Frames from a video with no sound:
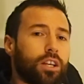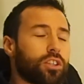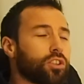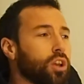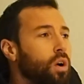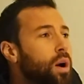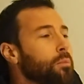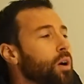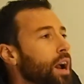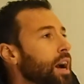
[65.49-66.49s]
So I
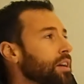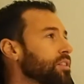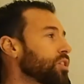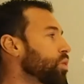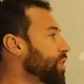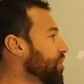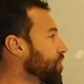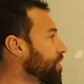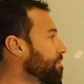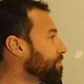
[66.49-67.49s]
might ask the
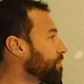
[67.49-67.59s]
question,